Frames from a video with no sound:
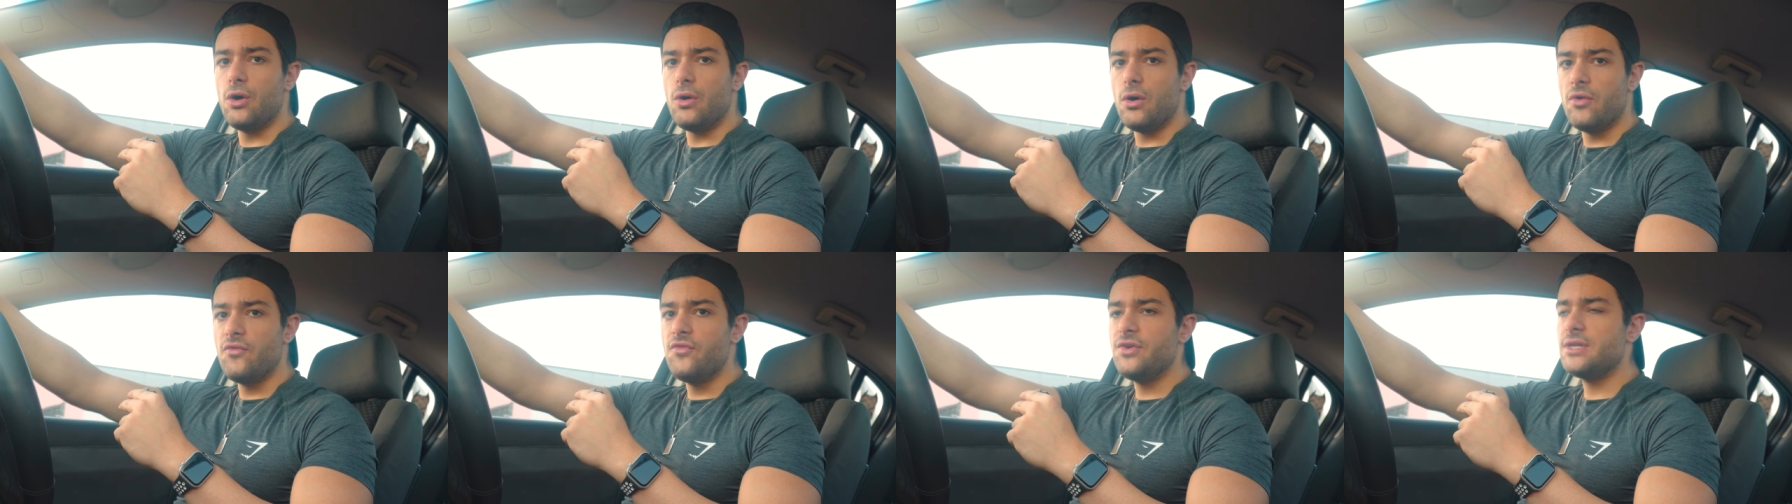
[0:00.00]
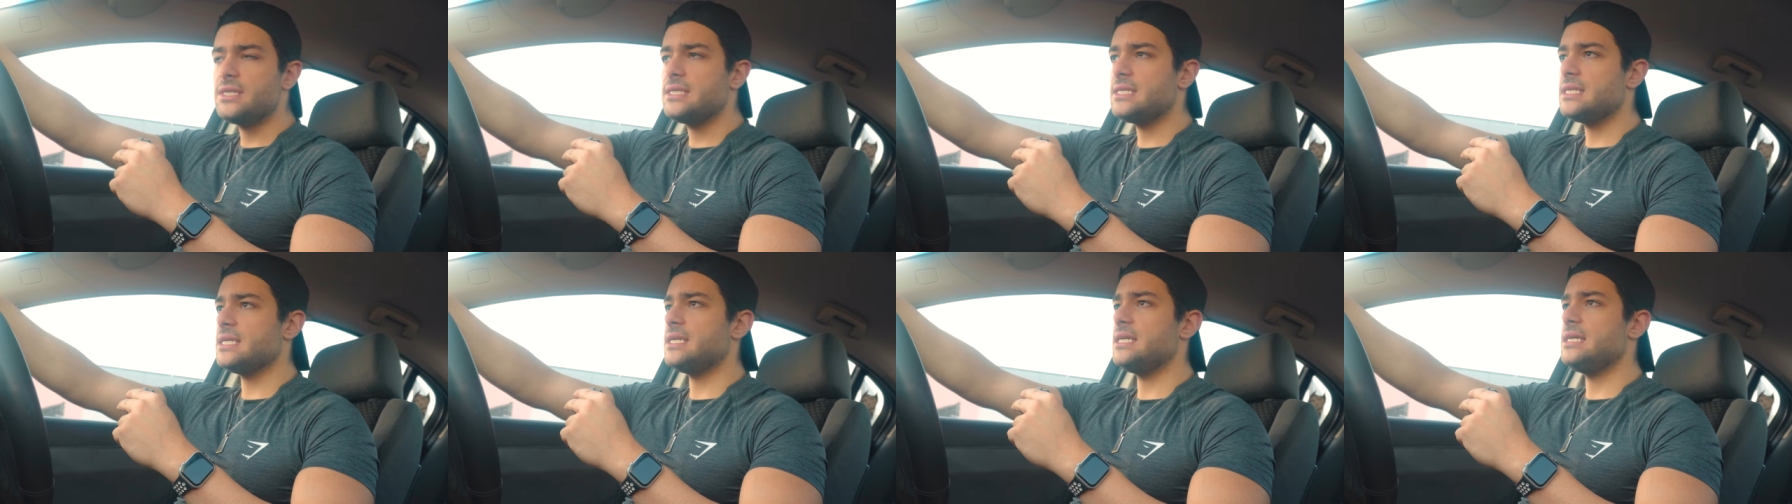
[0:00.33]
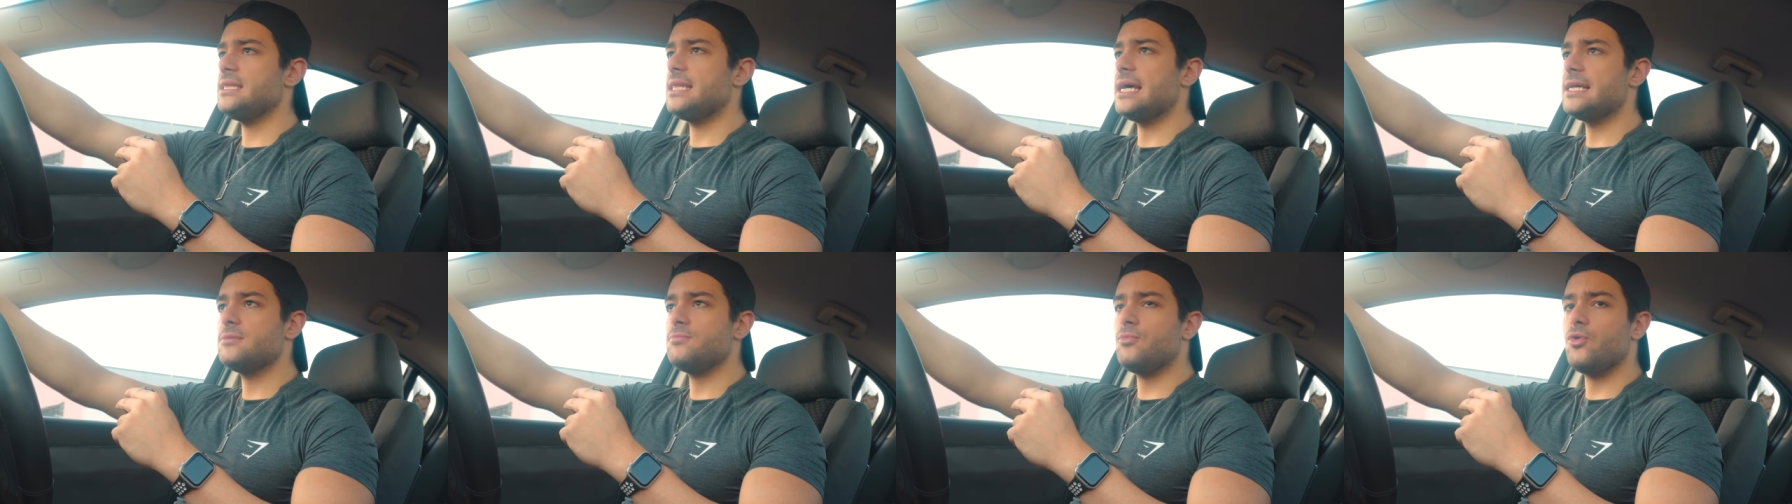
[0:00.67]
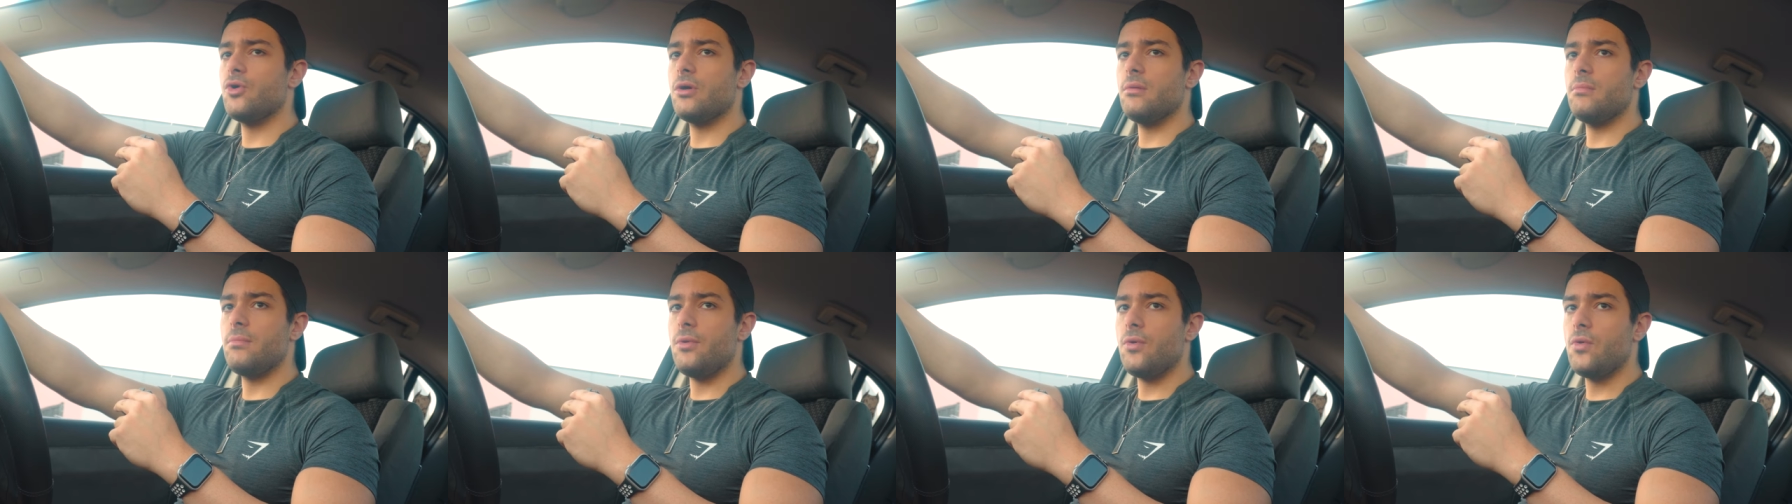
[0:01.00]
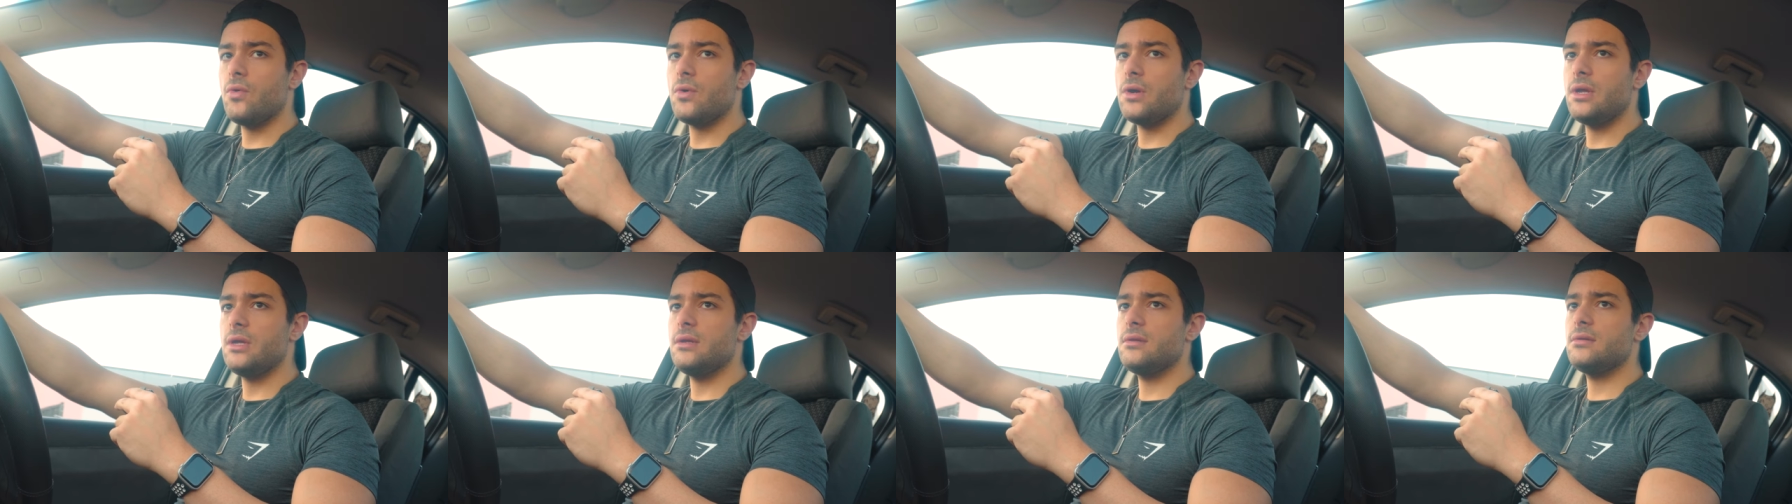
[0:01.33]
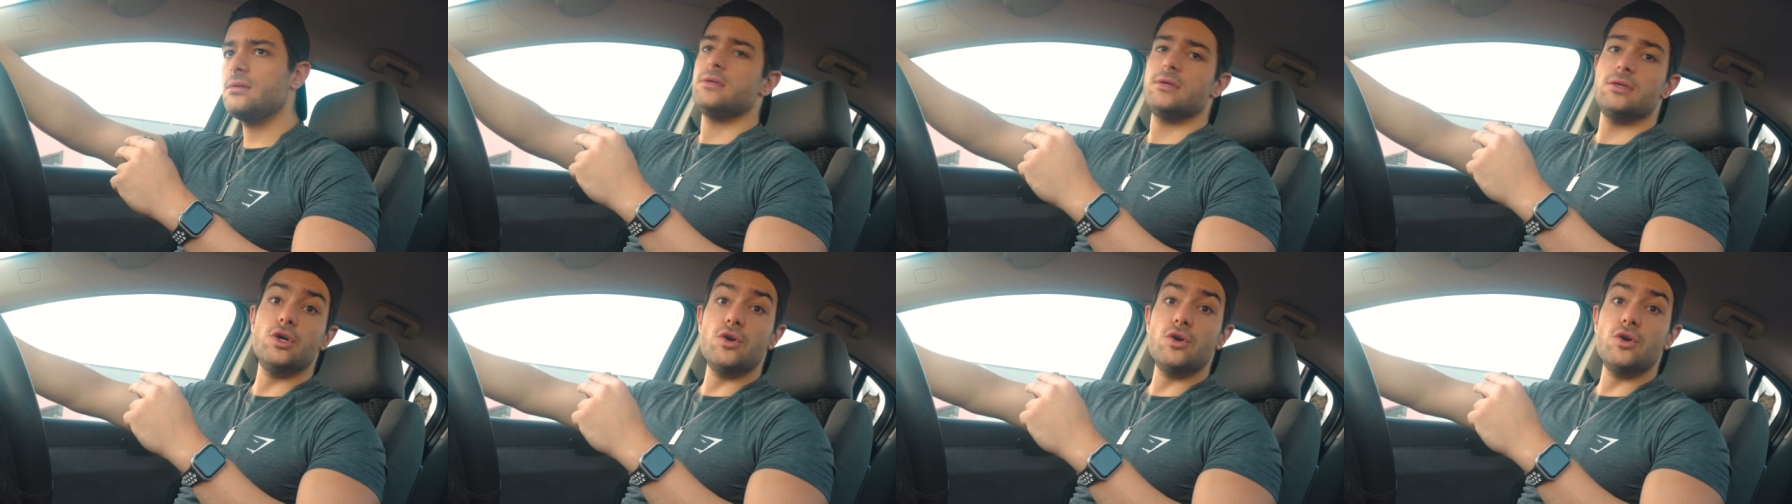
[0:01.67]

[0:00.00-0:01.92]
know, obviously that's more important.